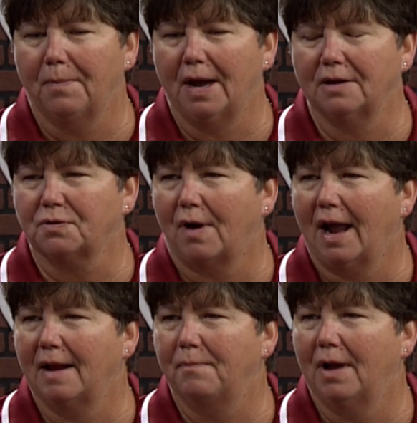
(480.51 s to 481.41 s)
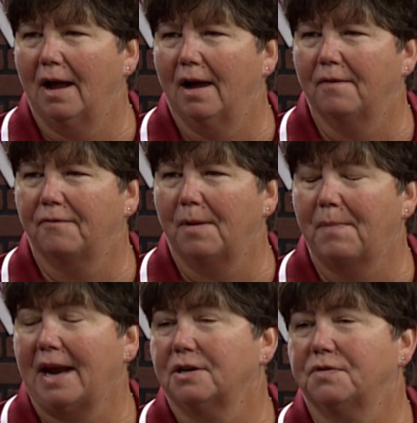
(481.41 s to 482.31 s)
bus ride from
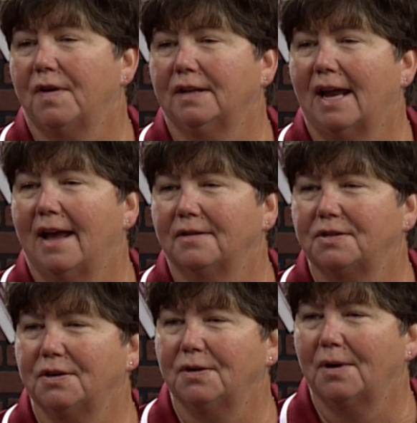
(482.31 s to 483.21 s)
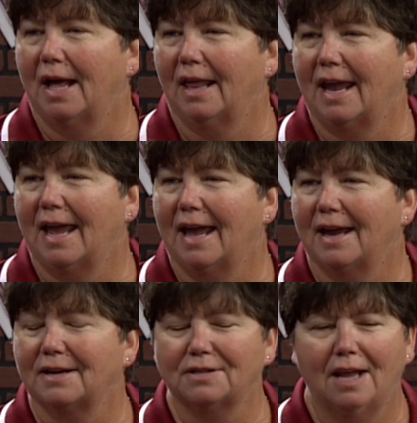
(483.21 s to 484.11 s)
Bakersfield down to
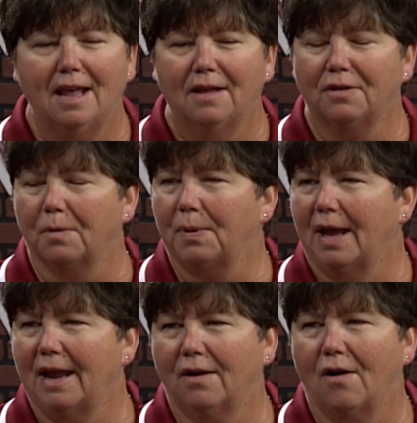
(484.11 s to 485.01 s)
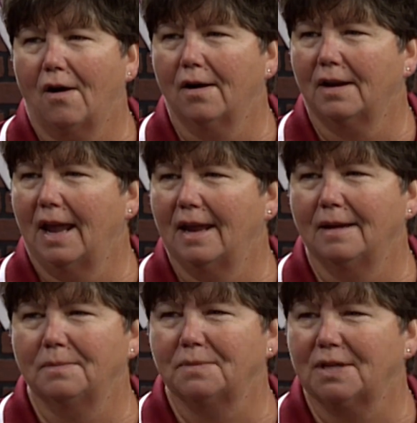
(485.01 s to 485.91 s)
LAX, they're playing card
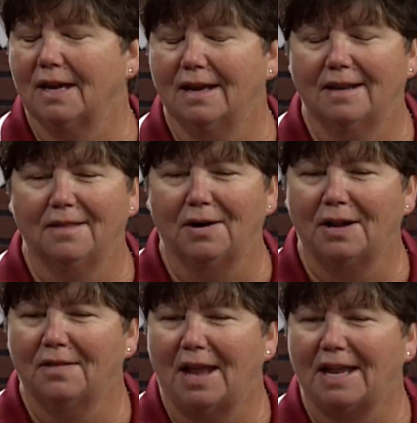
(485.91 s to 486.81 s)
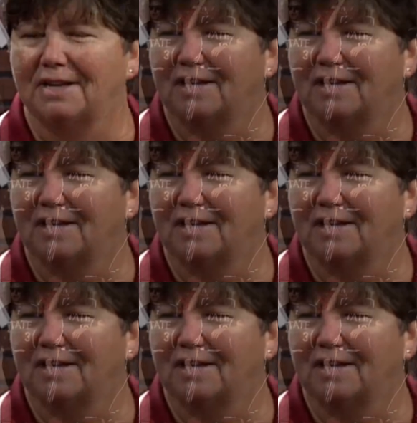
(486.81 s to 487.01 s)
games, and they get